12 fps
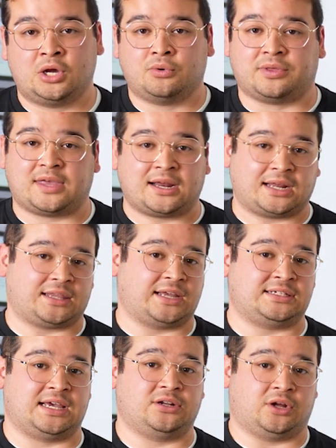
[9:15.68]
With that, I'd
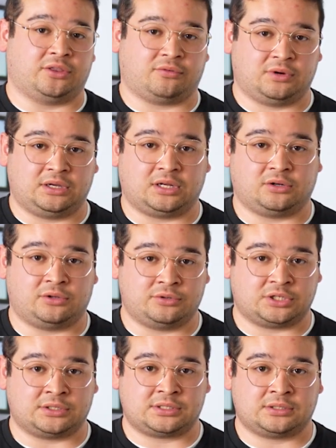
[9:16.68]
like to end on three
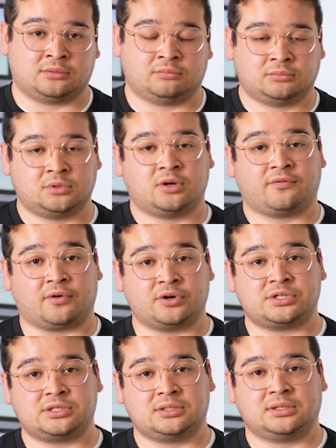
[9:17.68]
conclusions.
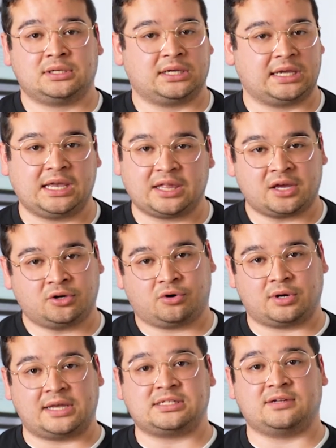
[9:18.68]
First, Helion
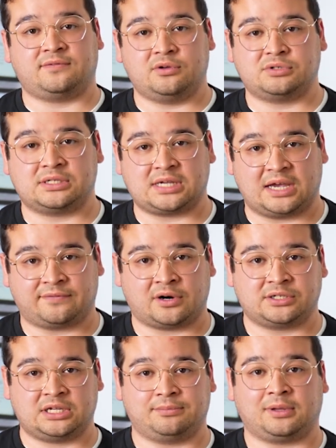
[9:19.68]
creates and fuses
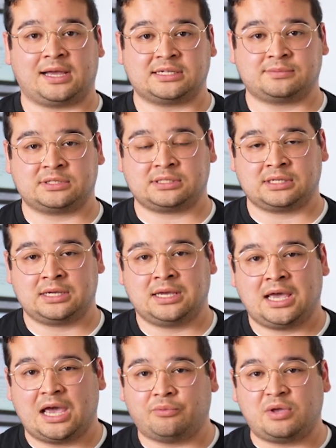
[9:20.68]
FRC plasmas,
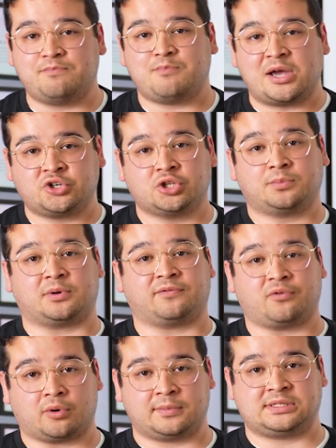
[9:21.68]
and we measure the
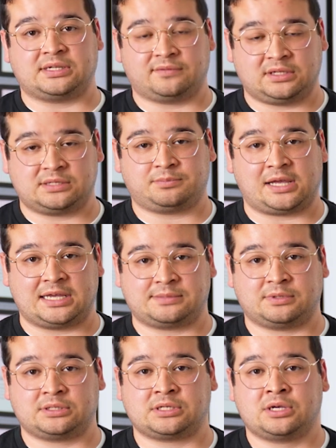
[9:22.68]
performance of these
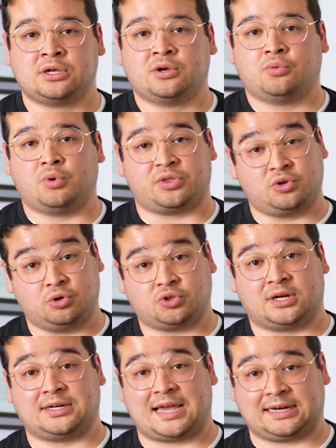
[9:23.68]
plasmas with
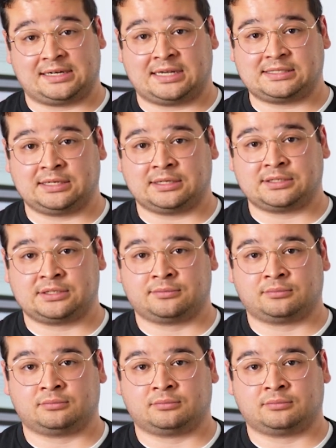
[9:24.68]
neutron diagnostics.